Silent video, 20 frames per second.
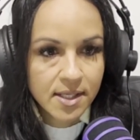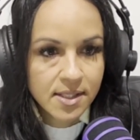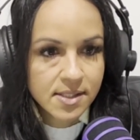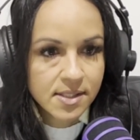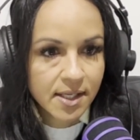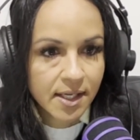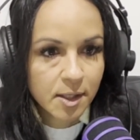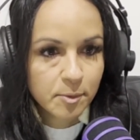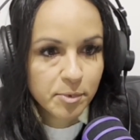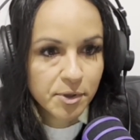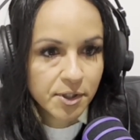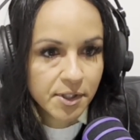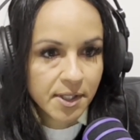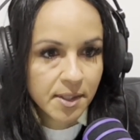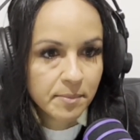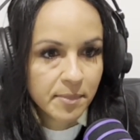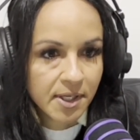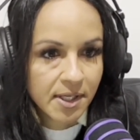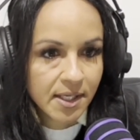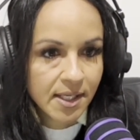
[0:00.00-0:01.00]
it's like
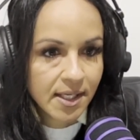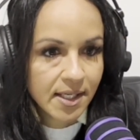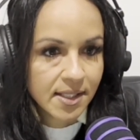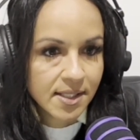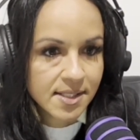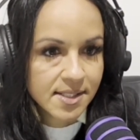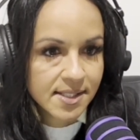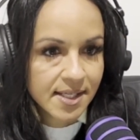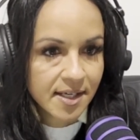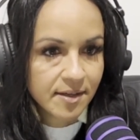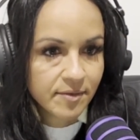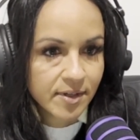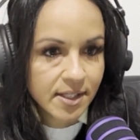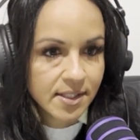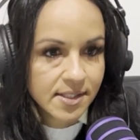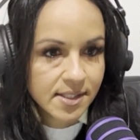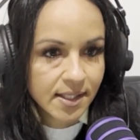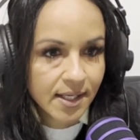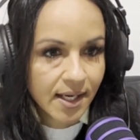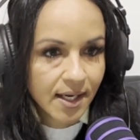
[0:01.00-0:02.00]
putting money in a
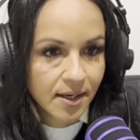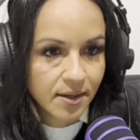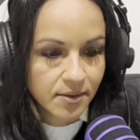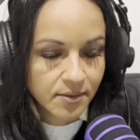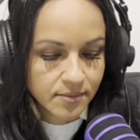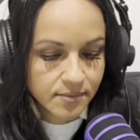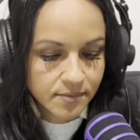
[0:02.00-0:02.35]
savings account.